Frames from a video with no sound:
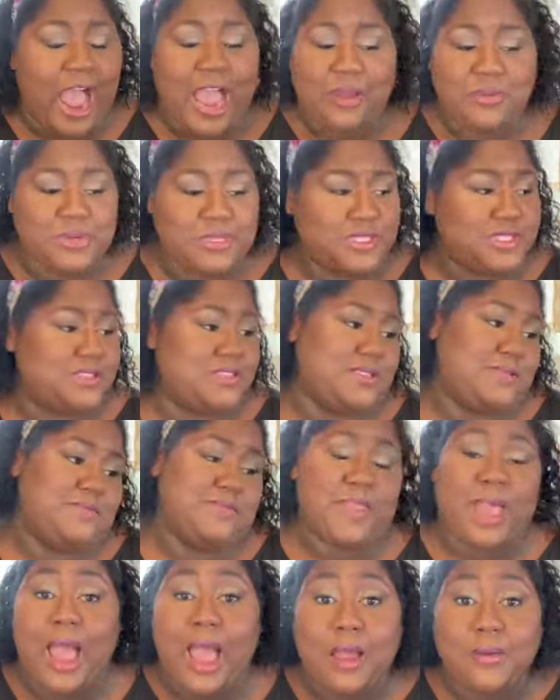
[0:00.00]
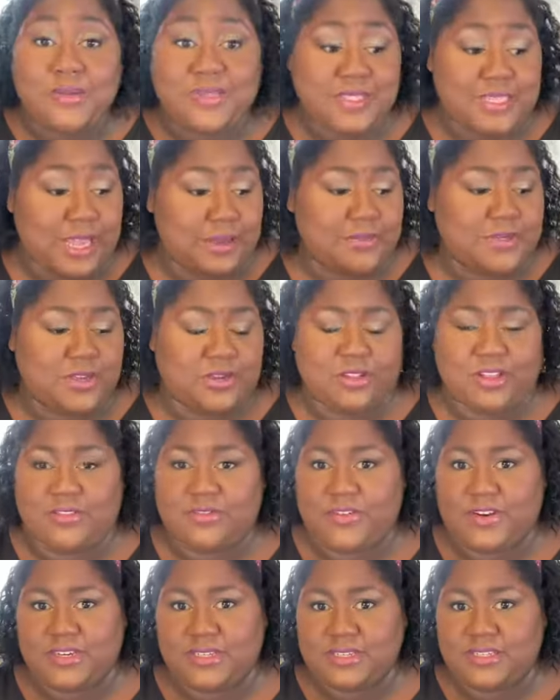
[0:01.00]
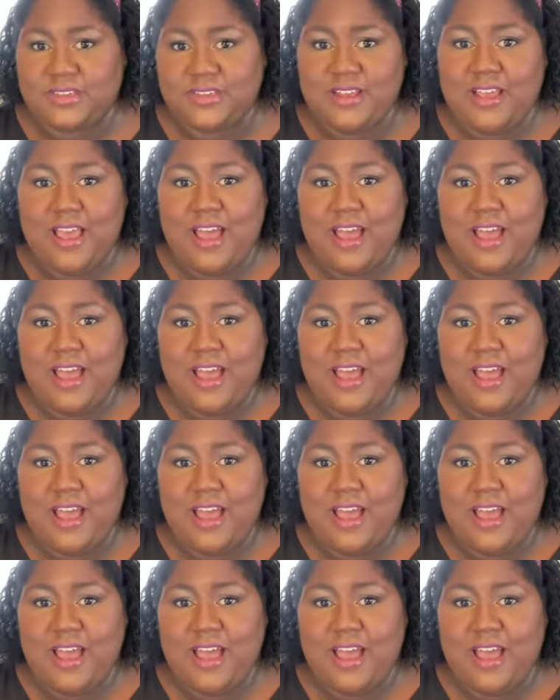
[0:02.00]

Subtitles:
was skeptical at first.